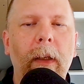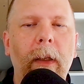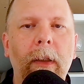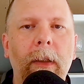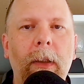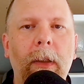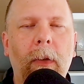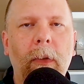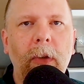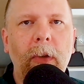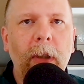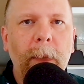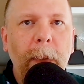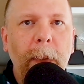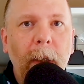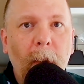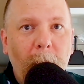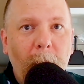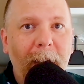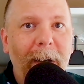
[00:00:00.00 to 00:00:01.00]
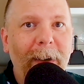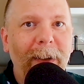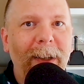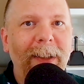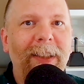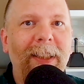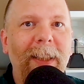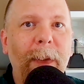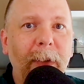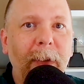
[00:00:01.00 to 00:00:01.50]
So just be aware that
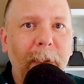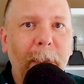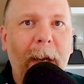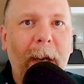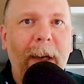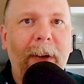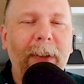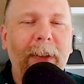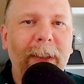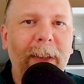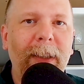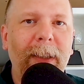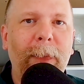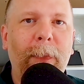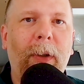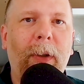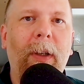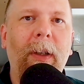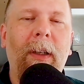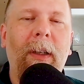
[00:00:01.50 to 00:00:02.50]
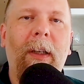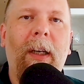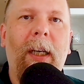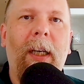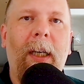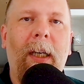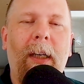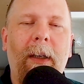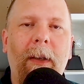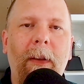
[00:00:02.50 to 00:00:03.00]
some of the patterns in this book,
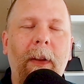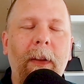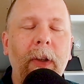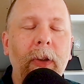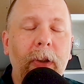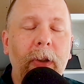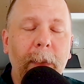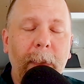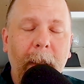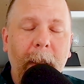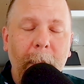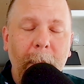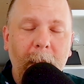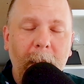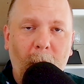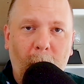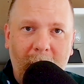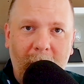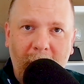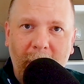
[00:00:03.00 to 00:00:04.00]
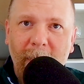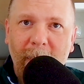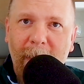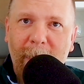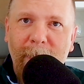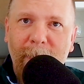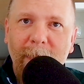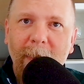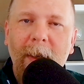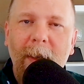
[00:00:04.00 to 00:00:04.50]
you should be aware of
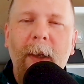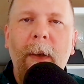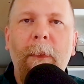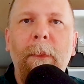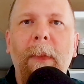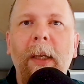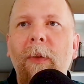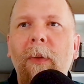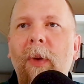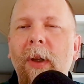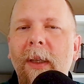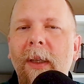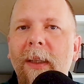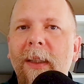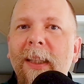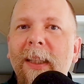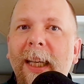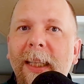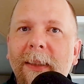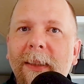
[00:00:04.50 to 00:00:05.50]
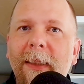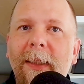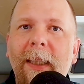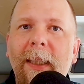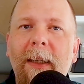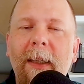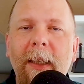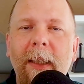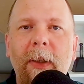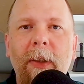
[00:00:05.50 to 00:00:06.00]
them, but you wouldn't
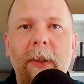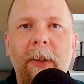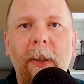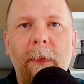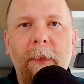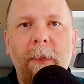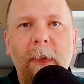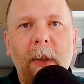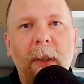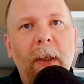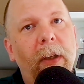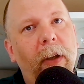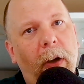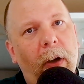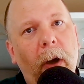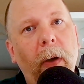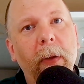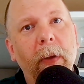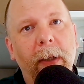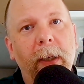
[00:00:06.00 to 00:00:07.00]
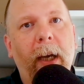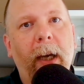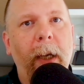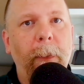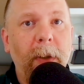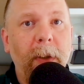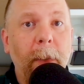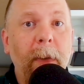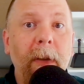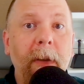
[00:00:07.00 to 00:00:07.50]
necessarily use them all the
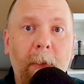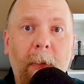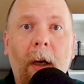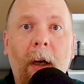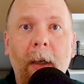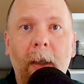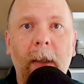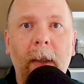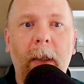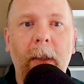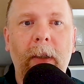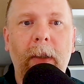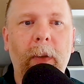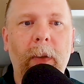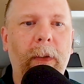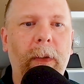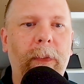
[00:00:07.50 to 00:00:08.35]
time. Some of them are contextual.